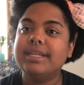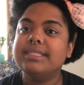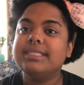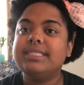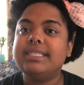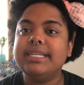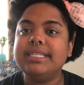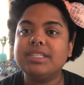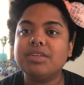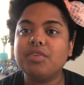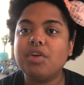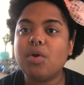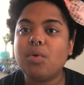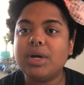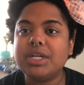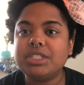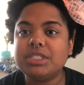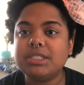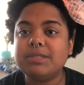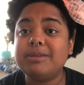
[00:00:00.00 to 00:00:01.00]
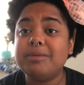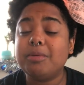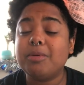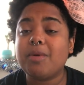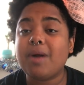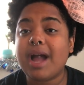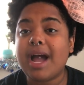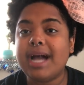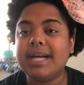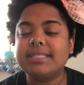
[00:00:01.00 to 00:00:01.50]
see different questions people
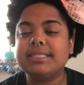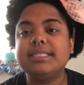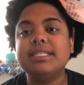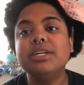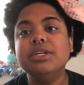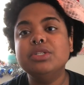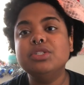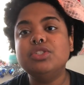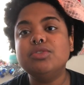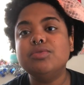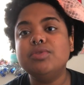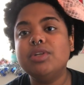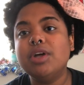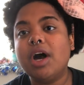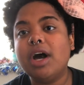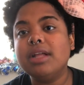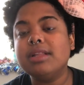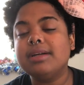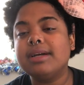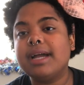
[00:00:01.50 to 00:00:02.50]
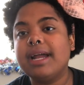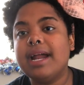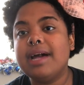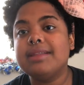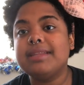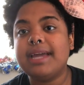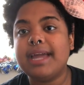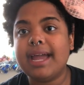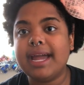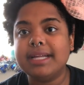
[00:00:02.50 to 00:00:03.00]
were asked. Do not look at
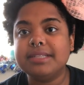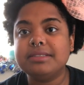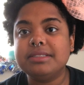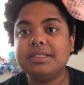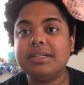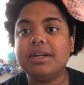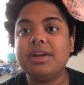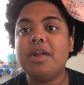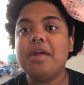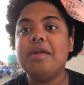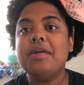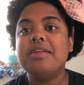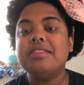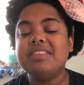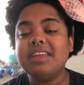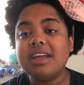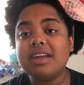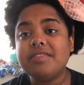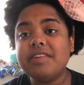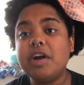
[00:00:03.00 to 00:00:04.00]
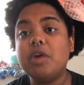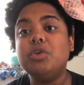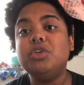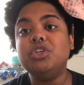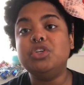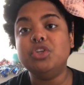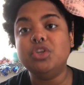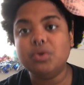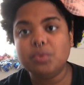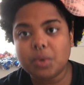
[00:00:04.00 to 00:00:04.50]
how they answered. Think of how
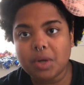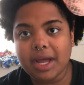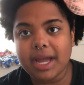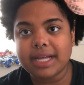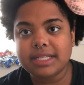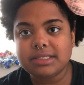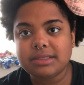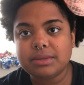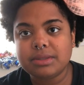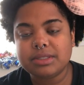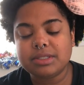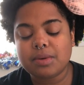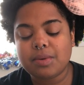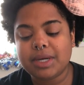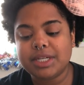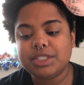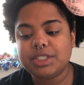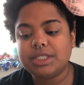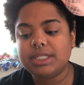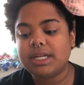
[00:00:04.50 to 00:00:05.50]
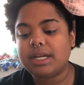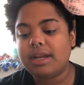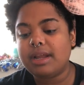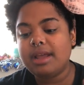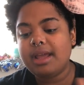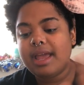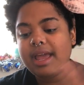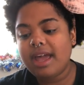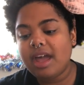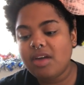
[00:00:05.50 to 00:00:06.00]
you will answer this question.
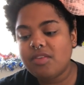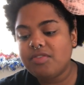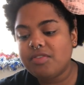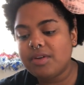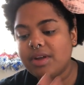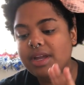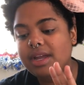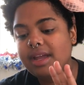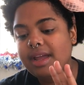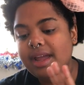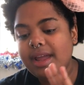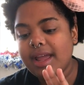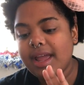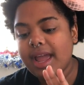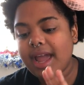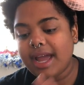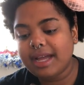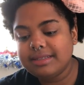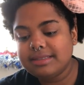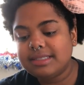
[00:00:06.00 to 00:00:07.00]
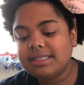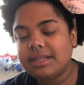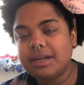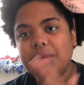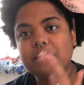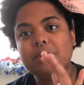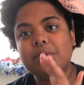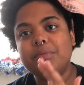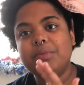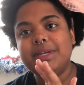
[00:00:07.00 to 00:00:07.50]
Every
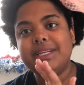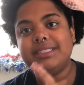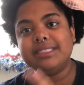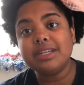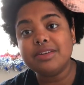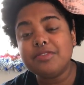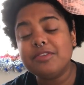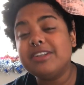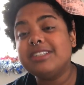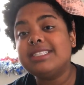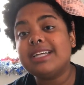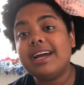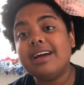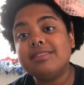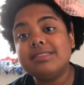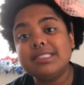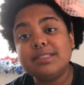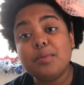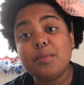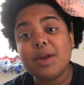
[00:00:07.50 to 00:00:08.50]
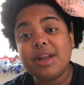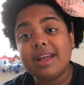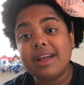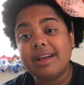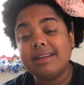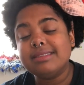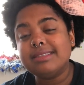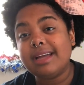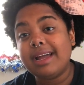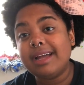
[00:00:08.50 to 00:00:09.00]
answer will be different to how somebody
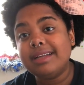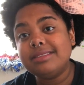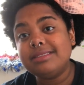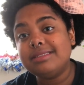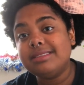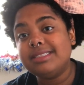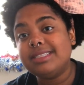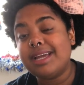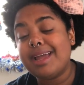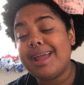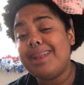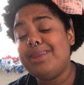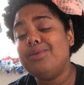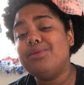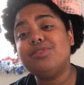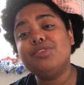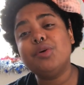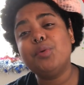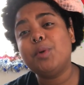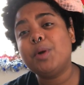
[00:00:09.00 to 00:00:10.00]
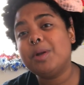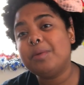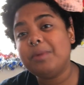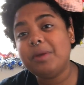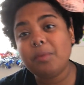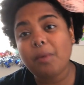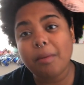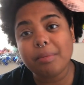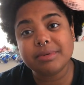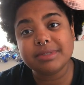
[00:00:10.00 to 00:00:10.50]
else answers it, and you don't want to
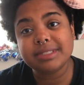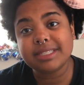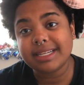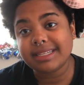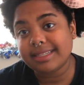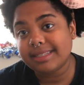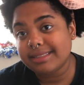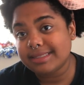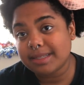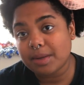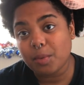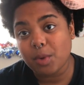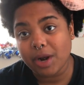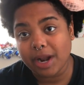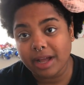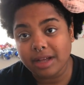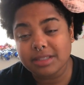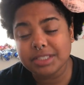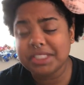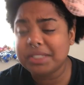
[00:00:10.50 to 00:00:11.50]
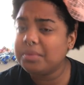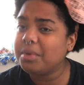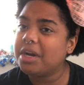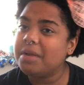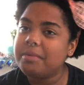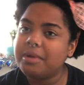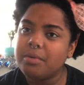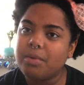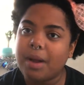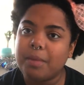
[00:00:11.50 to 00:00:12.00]
be representing someone else. You want
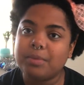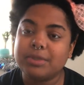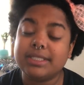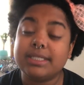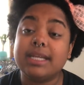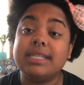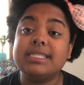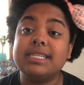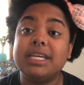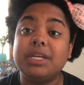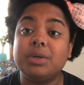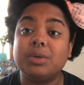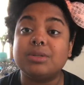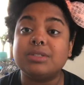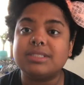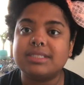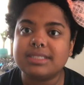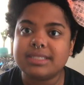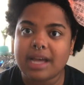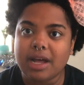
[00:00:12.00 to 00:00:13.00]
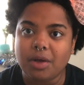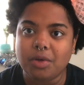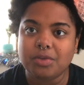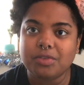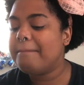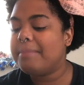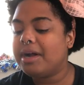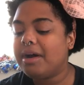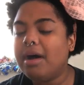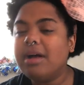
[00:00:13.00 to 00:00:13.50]
to be representing yourself.
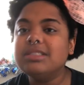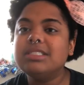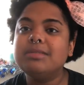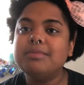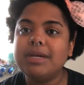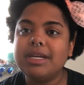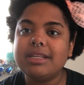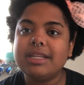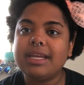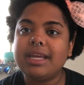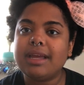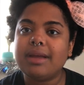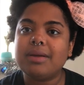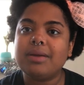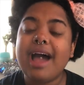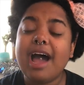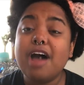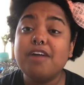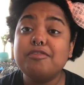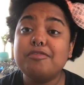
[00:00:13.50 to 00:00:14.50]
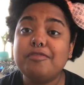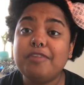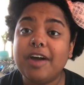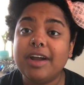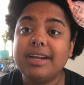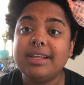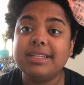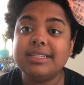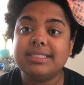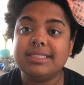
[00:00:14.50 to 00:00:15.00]
But ultimately, have
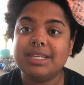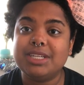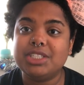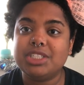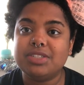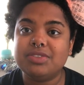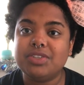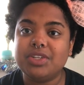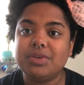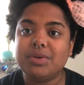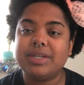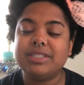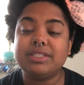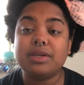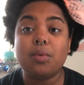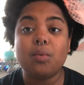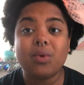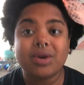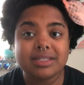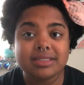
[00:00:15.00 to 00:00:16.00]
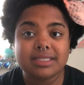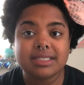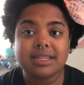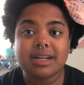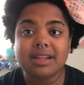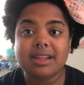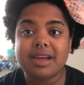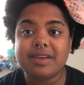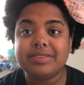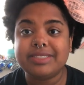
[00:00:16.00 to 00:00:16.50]
fun in this interview. It's a
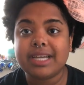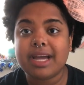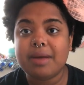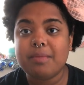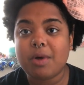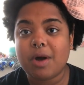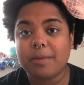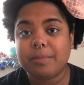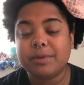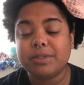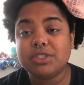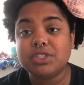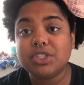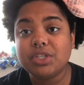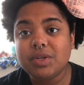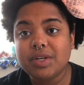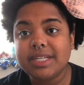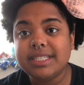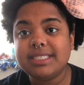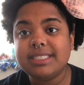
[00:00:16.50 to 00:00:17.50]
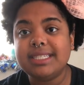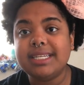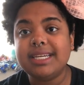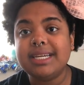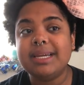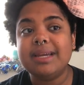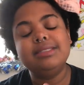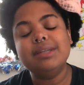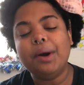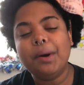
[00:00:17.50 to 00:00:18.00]
once-in-a-lifetime
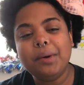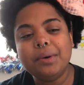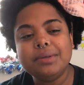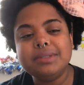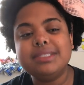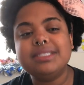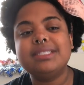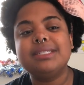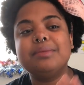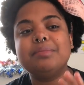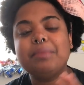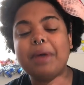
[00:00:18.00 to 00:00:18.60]
opportunity. Don't